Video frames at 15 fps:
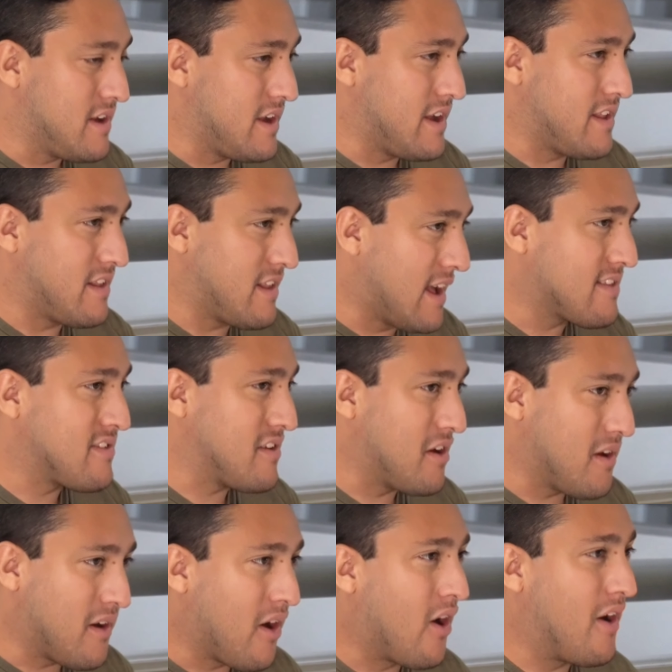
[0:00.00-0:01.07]
that's
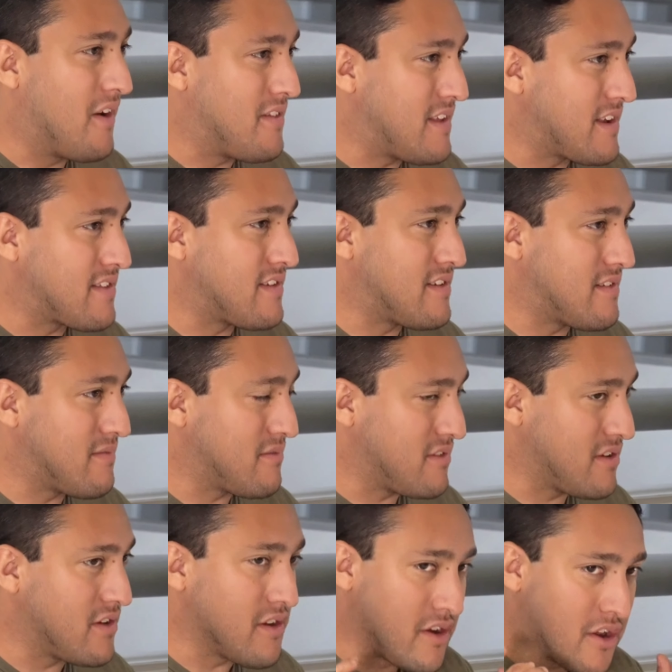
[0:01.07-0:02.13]
a hard thing to
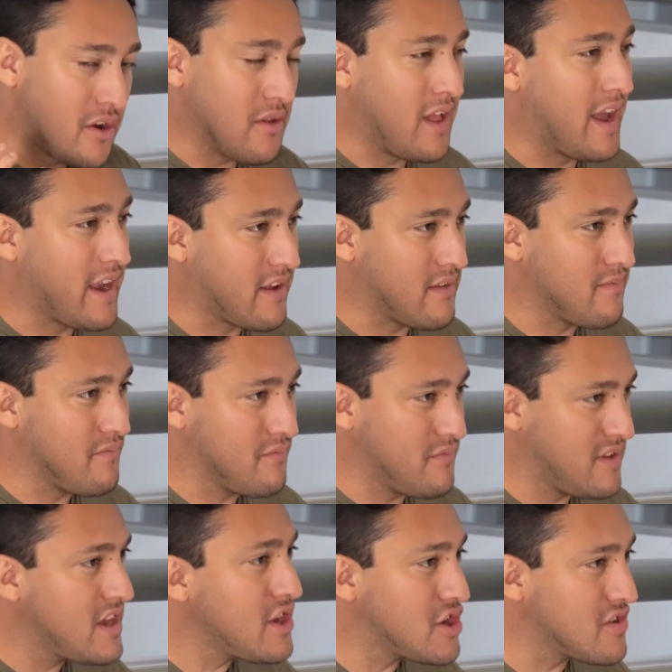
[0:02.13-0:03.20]
you know, like,
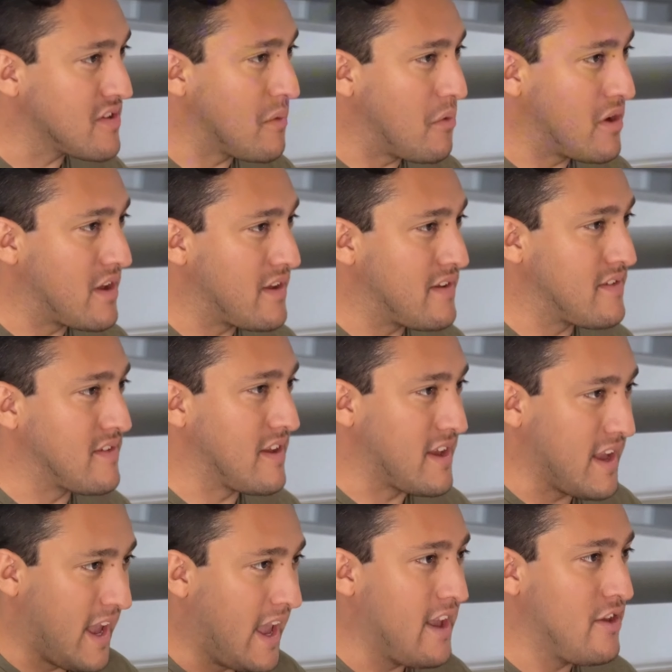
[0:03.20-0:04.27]
teach somebody, is like,
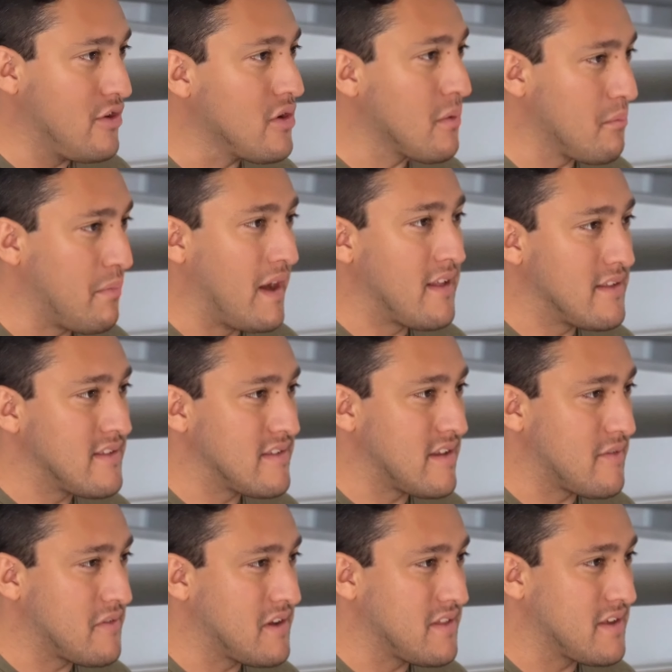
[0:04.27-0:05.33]
hey, you can balance
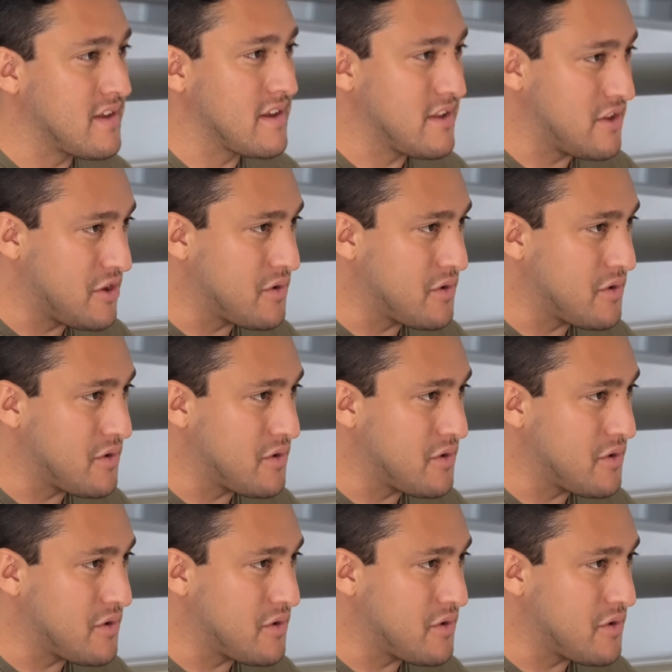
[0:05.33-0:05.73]
everything, and you